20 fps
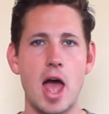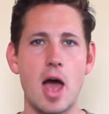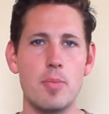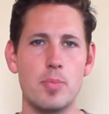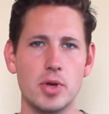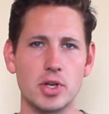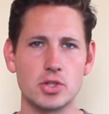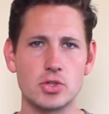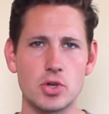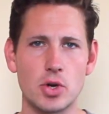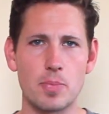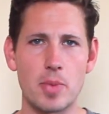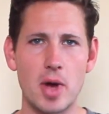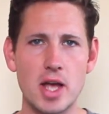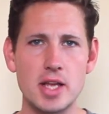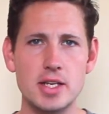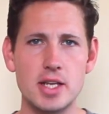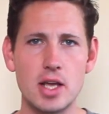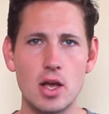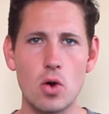Epic trip
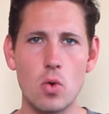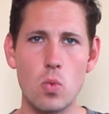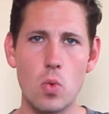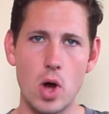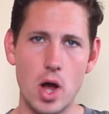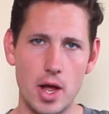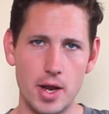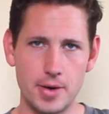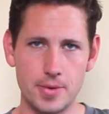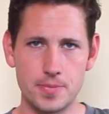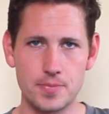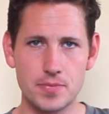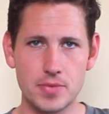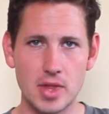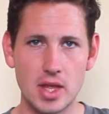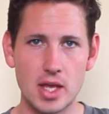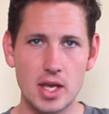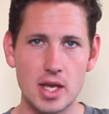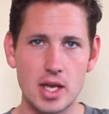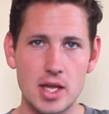idea
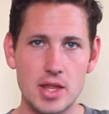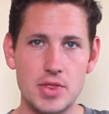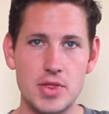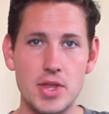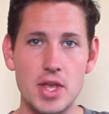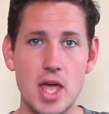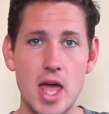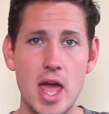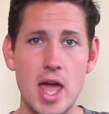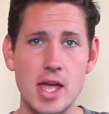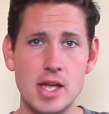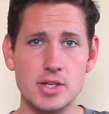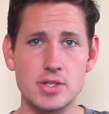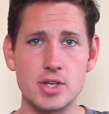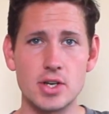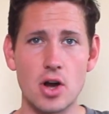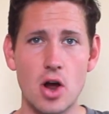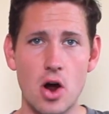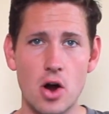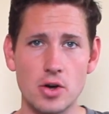1, the
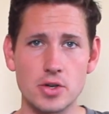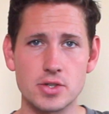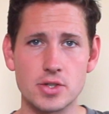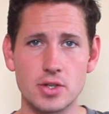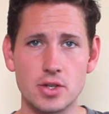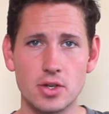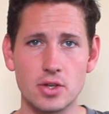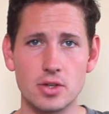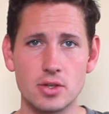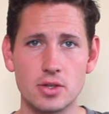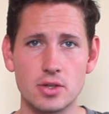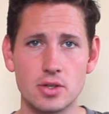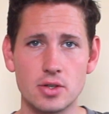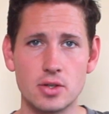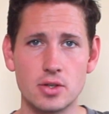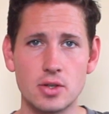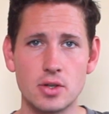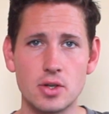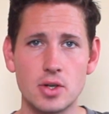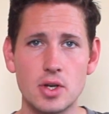Asian Arsenal.
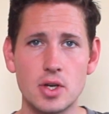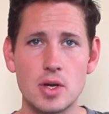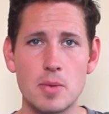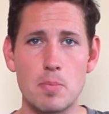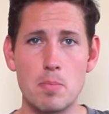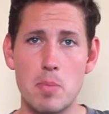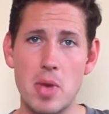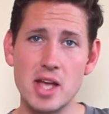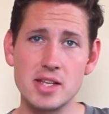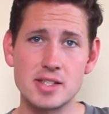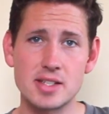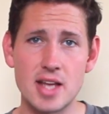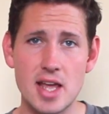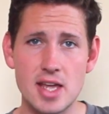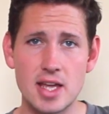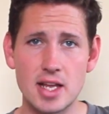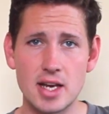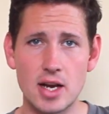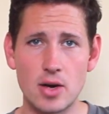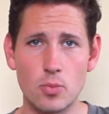Best
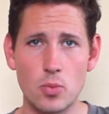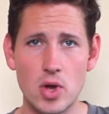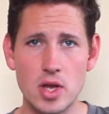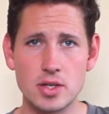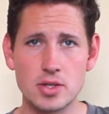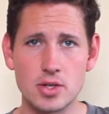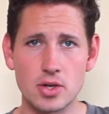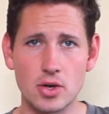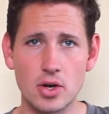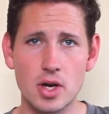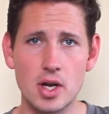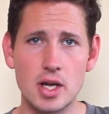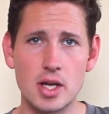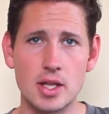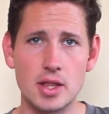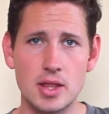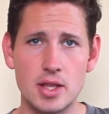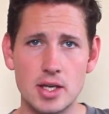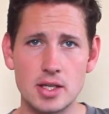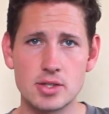taken in winter,
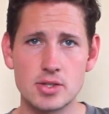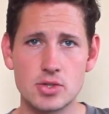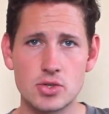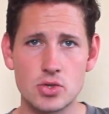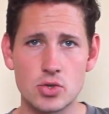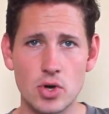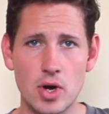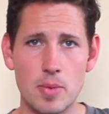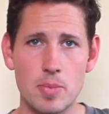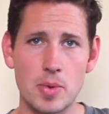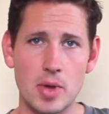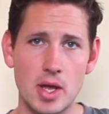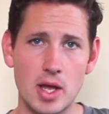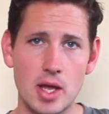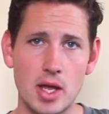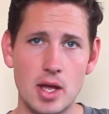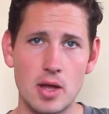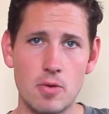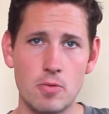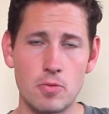this trip,
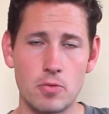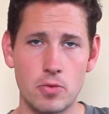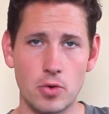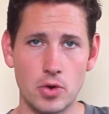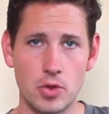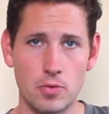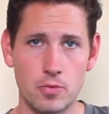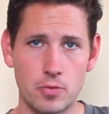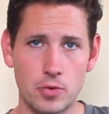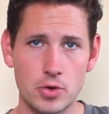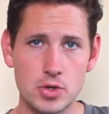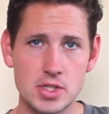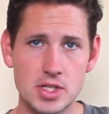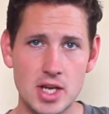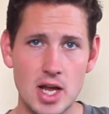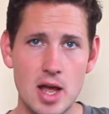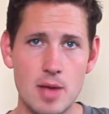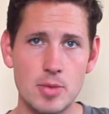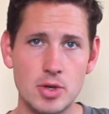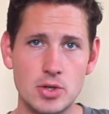for the first
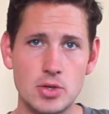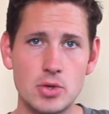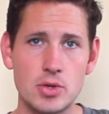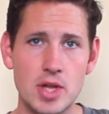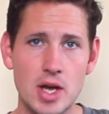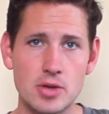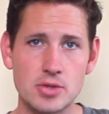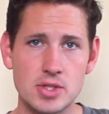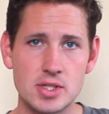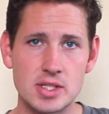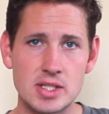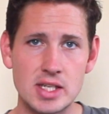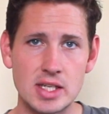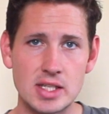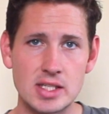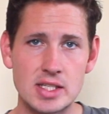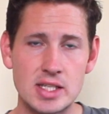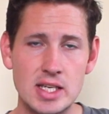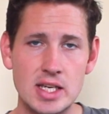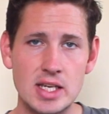time in
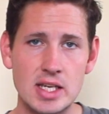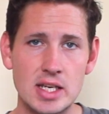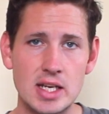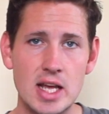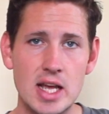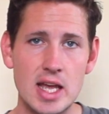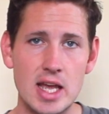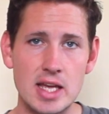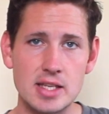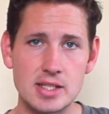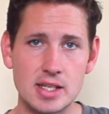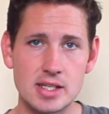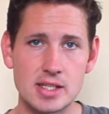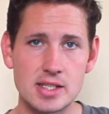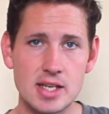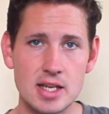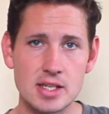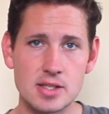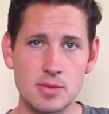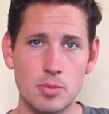2016, is
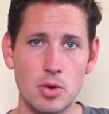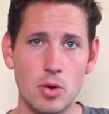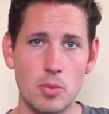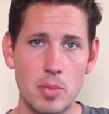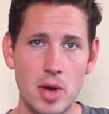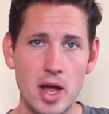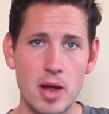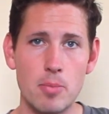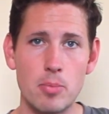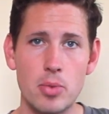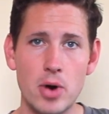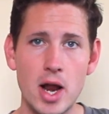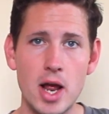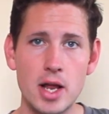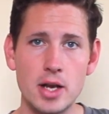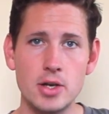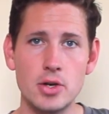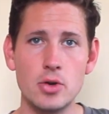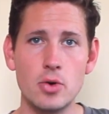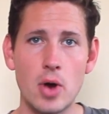accessible by a
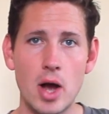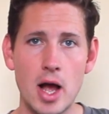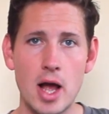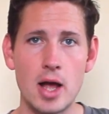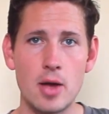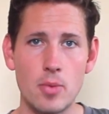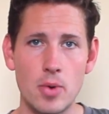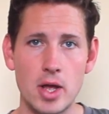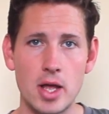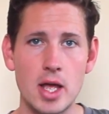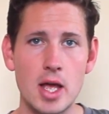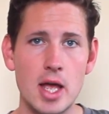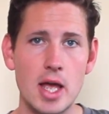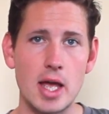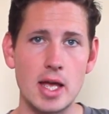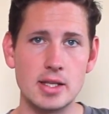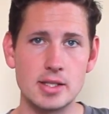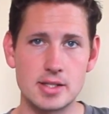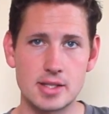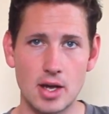brand new highway
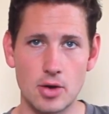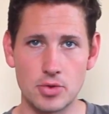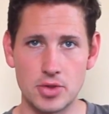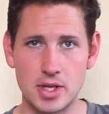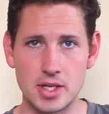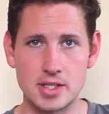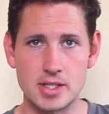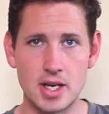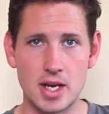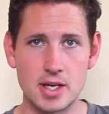in Southeast